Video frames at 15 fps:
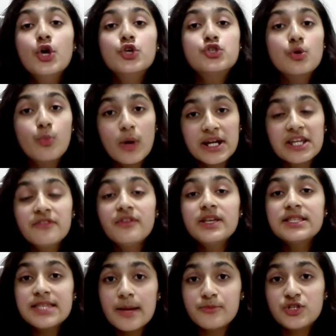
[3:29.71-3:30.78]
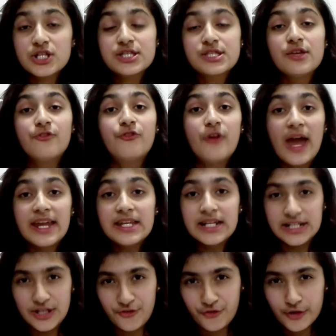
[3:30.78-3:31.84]
So whatever subjects you find
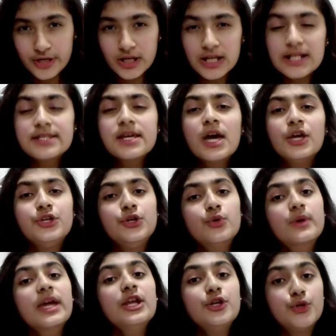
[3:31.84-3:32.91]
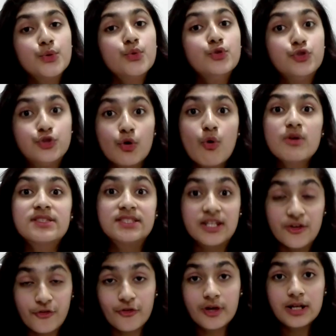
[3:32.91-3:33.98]
it difficult, you can do those
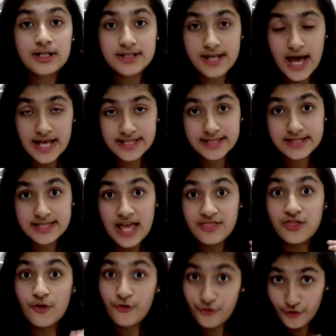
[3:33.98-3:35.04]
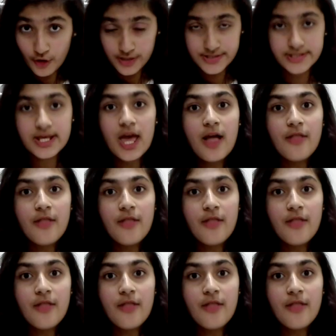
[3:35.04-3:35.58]
difficult tasks at the first.